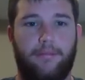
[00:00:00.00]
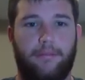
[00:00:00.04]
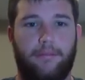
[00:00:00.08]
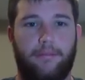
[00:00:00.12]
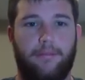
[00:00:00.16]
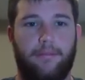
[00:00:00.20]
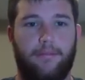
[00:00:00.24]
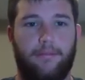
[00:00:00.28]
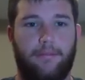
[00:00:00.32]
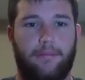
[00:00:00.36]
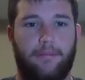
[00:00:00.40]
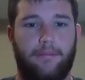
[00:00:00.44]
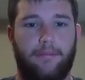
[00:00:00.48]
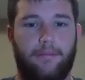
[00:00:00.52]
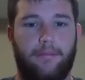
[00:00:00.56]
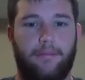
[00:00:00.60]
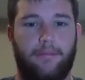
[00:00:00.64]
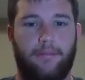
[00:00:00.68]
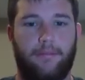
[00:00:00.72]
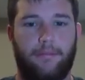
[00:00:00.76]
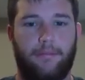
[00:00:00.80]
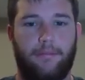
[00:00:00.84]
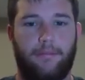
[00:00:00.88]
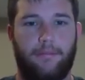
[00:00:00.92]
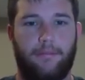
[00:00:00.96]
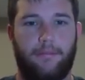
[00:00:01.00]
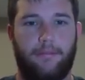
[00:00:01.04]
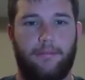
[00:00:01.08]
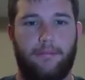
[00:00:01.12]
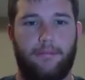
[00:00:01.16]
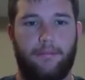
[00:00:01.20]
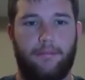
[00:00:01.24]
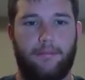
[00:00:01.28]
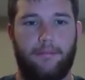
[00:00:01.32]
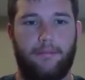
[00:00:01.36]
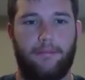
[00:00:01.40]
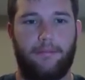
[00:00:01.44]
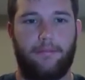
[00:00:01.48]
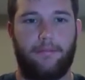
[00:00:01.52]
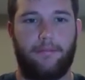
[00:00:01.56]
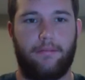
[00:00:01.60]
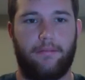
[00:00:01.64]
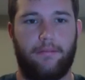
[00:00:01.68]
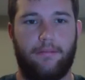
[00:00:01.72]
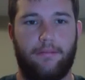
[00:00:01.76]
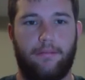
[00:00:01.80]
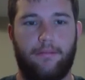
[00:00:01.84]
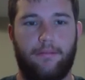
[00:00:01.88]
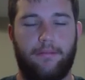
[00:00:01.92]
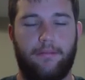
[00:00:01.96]

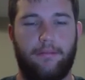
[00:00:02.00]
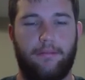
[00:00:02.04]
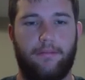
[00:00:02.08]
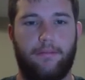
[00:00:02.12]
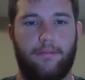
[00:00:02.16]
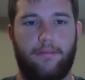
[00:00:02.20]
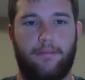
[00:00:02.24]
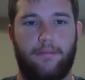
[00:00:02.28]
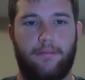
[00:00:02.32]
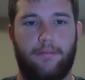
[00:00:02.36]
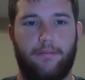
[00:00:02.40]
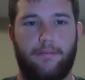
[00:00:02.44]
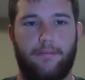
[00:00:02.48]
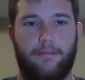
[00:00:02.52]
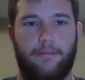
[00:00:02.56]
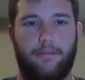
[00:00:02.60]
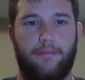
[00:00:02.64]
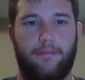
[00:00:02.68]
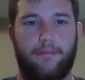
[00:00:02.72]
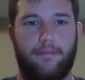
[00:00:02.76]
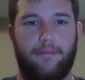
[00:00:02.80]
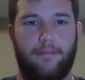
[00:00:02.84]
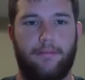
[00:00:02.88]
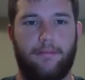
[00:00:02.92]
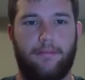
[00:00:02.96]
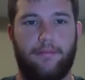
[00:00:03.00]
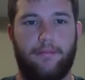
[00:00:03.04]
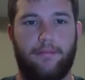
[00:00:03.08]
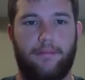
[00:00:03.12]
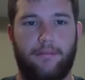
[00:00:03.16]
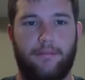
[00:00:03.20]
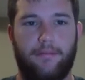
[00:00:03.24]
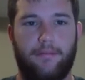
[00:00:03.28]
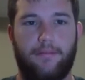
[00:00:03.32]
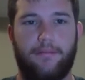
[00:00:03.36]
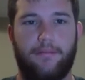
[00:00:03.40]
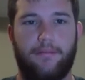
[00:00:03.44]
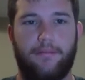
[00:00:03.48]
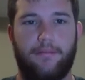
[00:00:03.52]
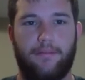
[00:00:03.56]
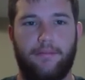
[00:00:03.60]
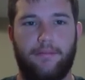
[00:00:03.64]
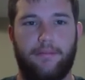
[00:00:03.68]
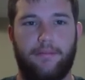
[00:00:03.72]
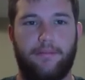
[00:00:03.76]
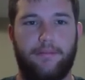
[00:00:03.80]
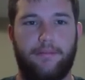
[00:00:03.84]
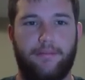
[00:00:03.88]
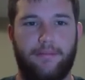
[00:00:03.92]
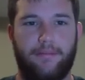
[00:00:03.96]

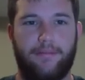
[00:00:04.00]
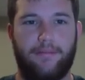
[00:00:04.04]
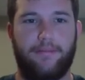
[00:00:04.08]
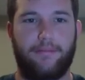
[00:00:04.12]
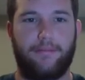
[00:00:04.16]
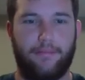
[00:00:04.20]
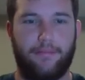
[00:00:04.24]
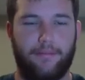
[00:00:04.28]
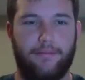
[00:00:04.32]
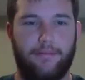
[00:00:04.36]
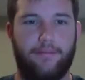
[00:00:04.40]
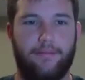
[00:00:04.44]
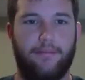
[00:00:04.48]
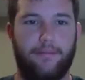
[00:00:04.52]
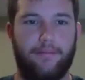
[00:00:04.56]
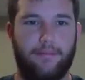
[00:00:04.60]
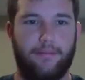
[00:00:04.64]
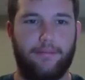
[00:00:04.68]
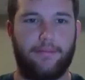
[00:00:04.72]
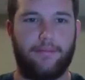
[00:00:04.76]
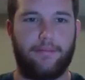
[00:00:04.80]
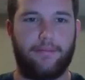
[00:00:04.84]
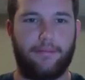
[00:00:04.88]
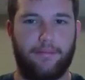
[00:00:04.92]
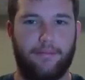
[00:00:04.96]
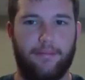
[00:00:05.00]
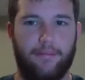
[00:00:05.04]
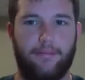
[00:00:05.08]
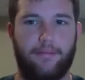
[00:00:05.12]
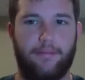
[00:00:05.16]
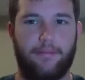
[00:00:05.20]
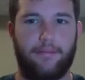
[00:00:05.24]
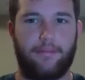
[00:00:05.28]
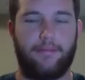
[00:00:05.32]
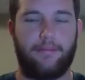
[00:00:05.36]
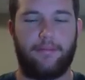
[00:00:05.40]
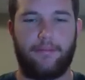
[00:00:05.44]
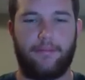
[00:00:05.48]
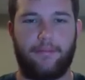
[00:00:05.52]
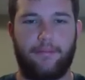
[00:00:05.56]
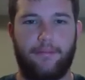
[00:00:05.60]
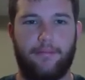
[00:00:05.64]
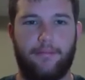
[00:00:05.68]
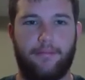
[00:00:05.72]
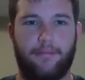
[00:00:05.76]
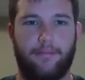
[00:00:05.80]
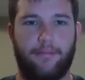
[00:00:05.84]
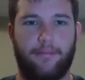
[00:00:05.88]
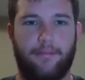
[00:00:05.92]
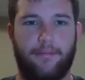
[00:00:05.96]

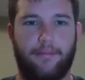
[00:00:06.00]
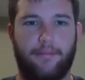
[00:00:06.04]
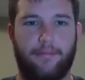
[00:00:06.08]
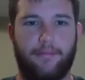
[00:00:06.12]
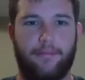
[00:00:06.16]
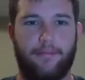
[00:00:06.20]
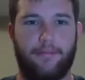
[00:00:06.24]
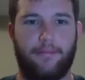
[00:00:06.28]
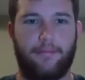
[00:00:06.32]
The person shown says nothing.